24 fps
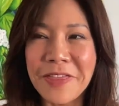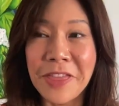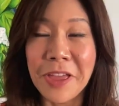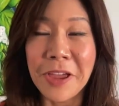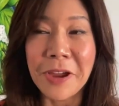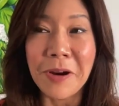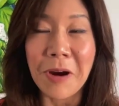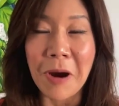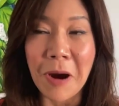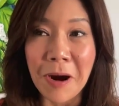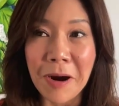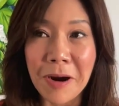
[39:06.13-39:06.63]

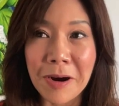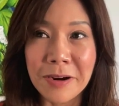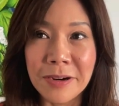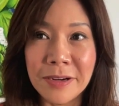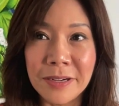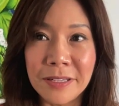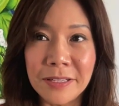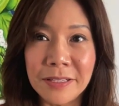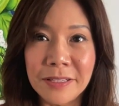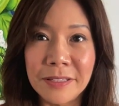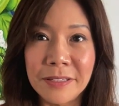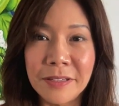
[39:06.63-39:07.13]
There are
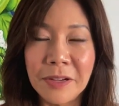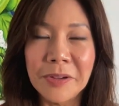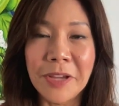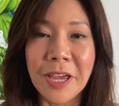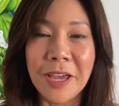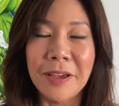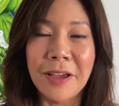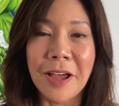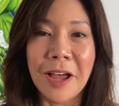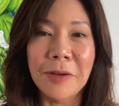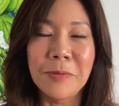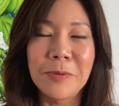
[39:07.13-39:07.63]

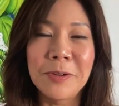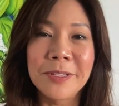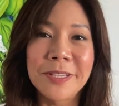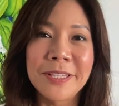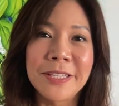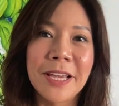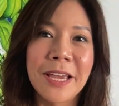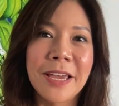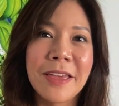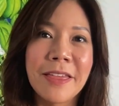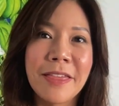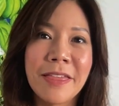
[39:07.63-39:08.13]
okay. I will
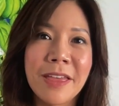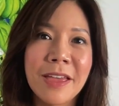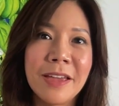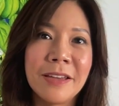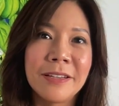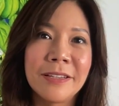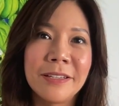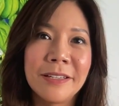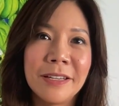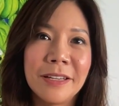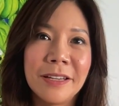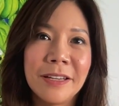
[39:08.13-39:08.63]
say
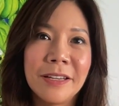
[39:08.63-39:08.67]
that